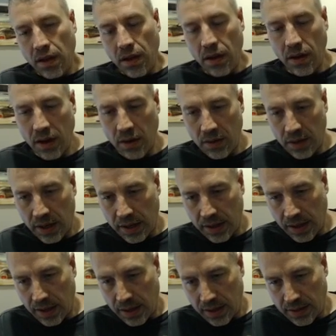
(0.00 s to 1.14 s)
Oh, I don't like
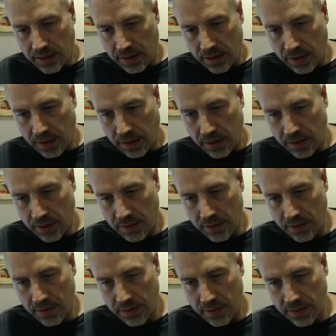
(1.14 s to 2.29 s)
that. That's ugly.
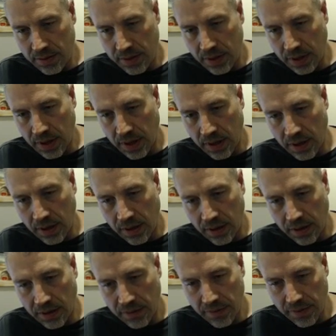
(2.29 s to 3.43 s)
Let's take that line
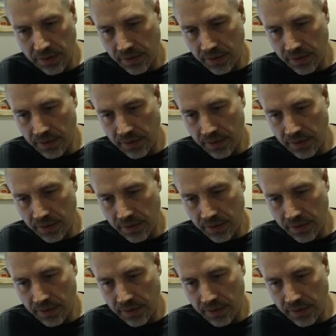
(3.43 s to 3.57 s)
off.